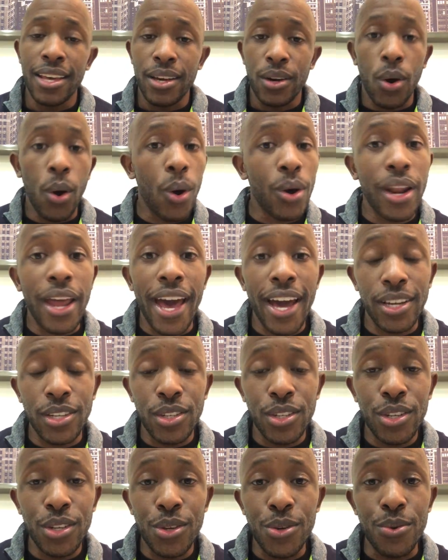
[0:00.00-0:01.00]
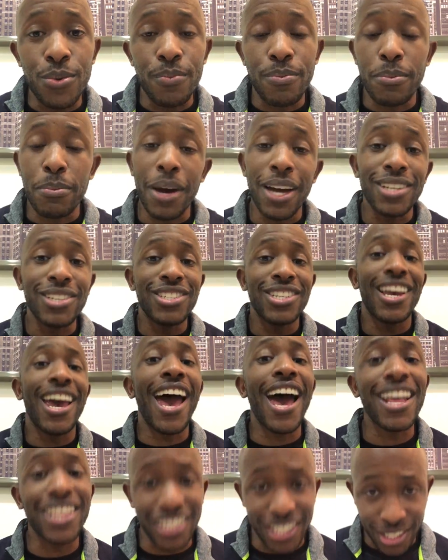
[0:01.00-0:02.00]
call to action to you, my
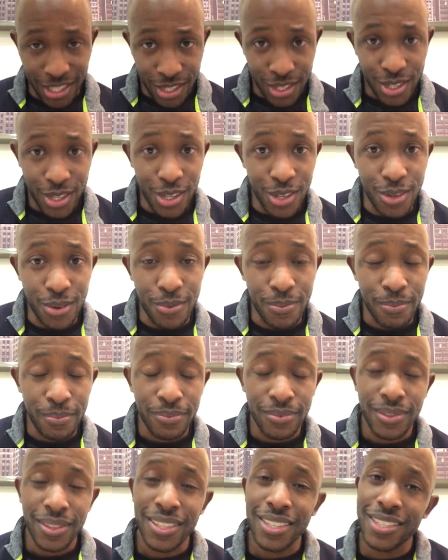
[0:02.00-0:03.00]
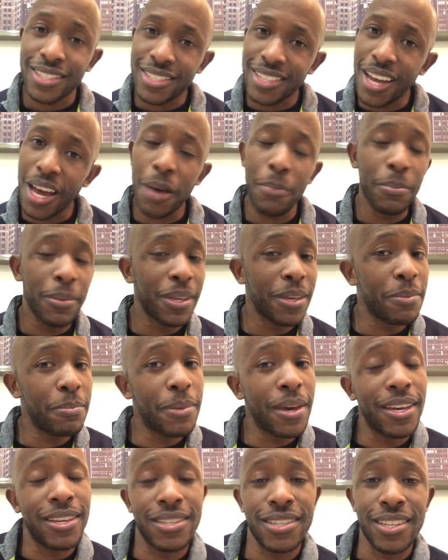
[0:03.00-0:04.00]
challenge to you, stop being
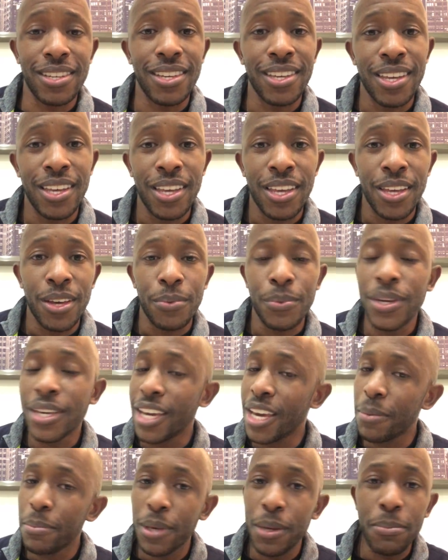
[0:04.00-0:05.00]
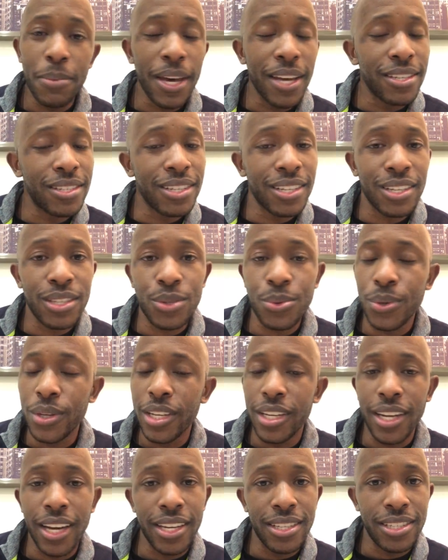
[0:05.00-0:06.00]
basic. We can't be basic in
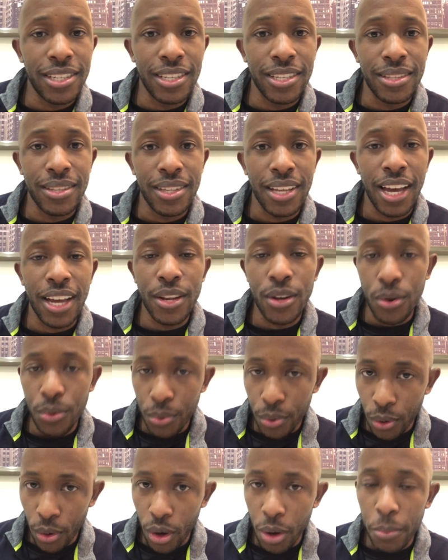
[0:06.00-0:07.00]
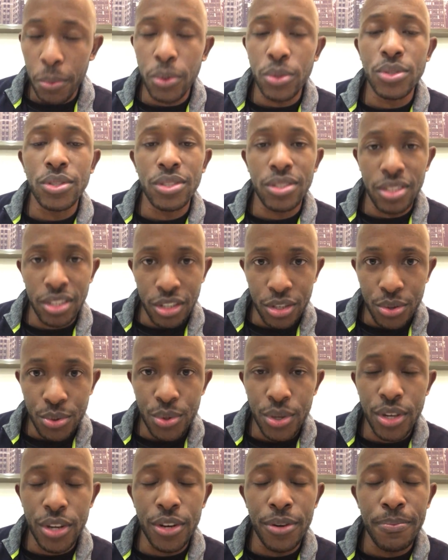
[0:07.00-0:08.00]
2019. I know we're almost to the new
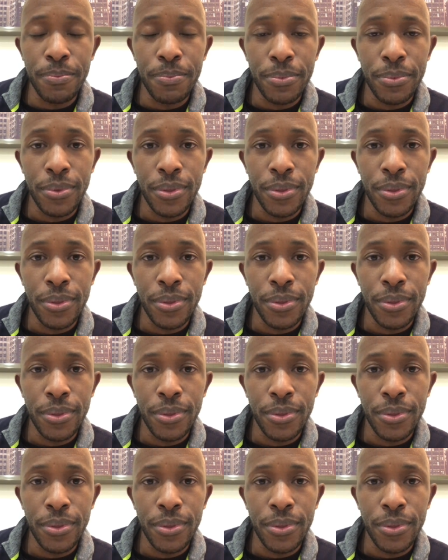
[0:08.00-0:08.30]
year.